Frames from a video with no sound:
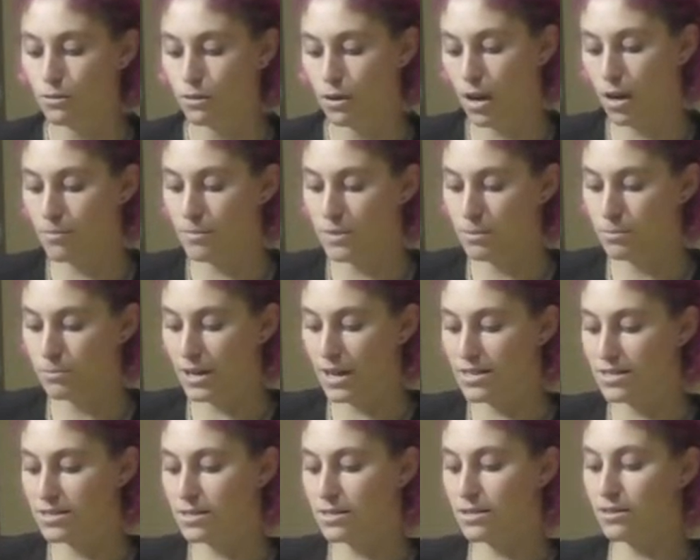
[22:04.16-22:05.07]
from
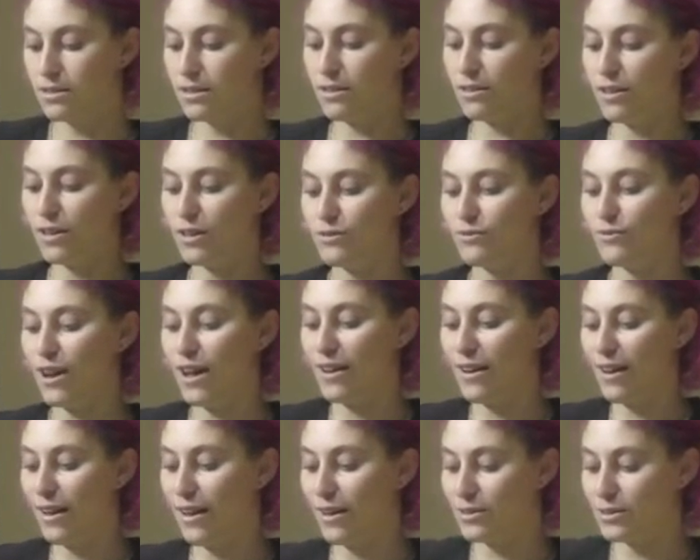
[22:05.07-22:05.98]
7:15 to
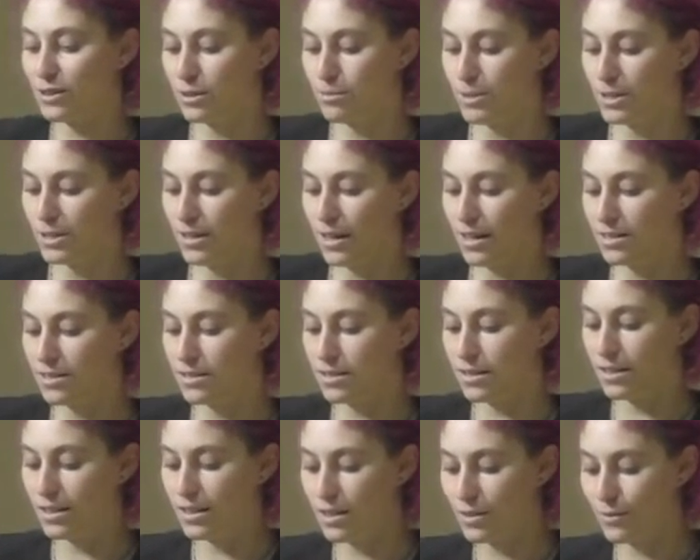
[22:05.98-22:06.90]
9:15 to
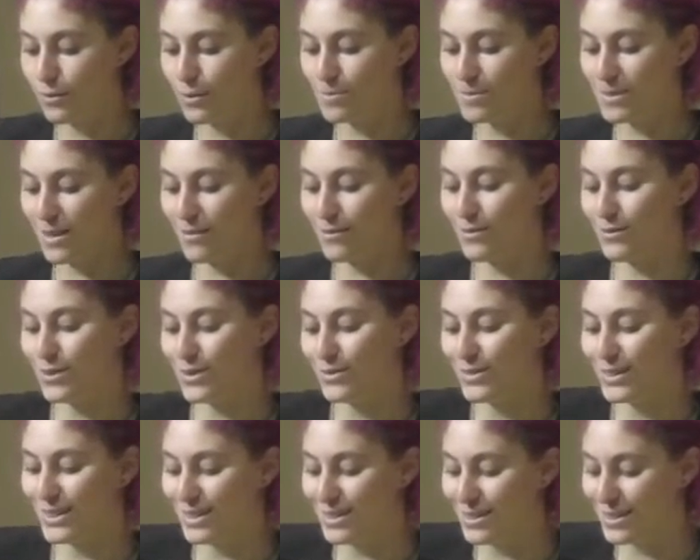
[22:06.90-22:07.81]
learn about
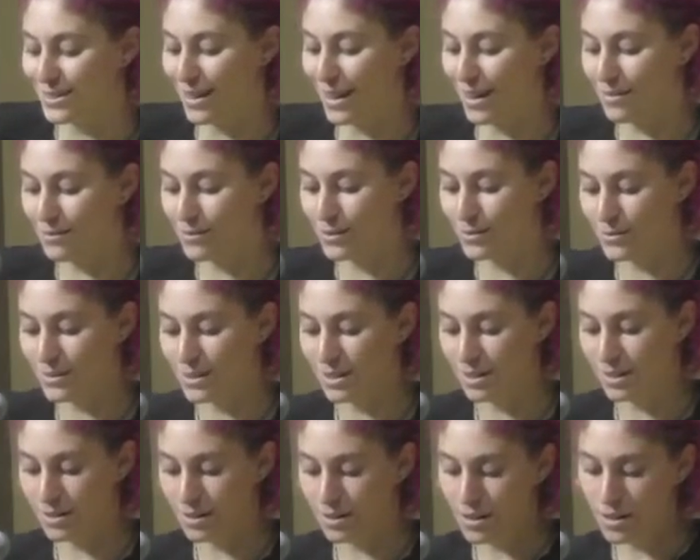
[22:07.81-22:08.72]
100
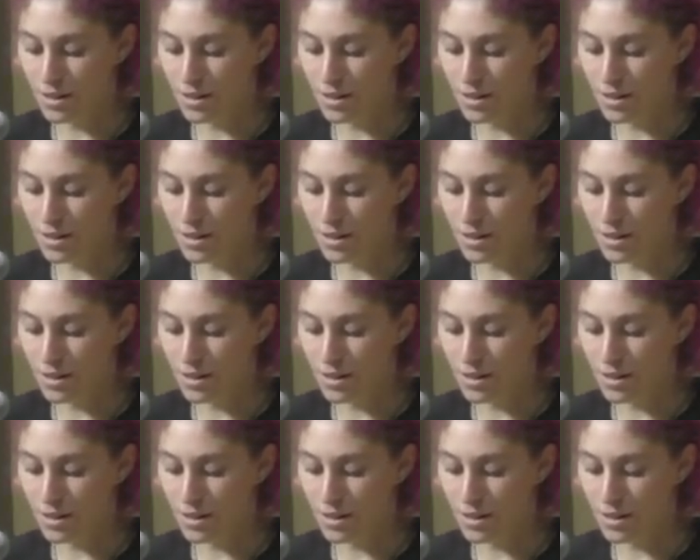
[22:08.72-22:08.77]
solutions